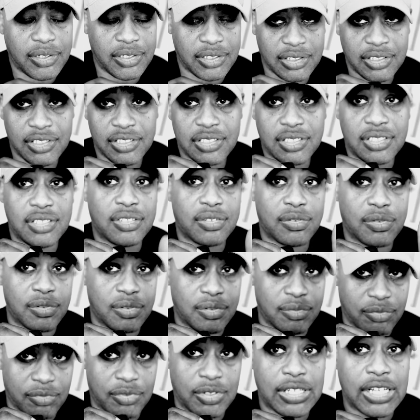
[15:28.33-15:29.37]
and this is
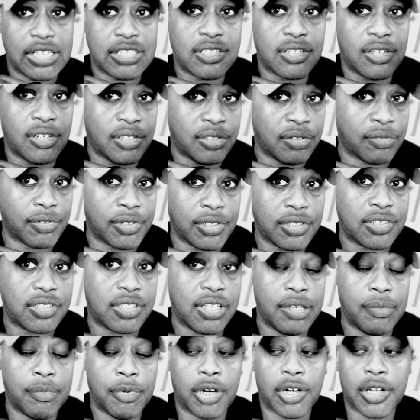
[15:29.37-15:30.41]
what I saw in the real
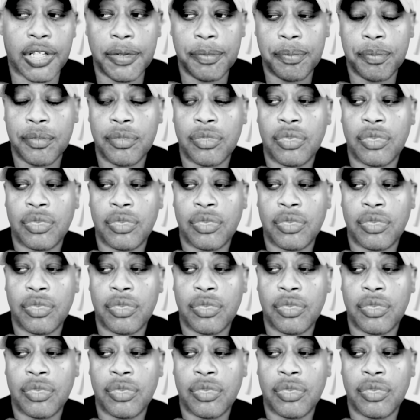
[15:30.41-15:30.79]
estate market,